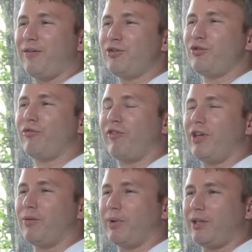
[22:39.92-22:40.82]
did uh, you
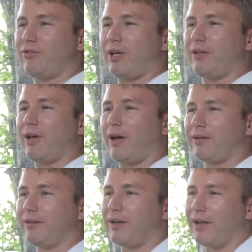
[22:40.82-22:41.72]
feel when he said
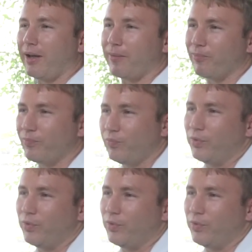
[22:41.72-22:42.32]
that, um,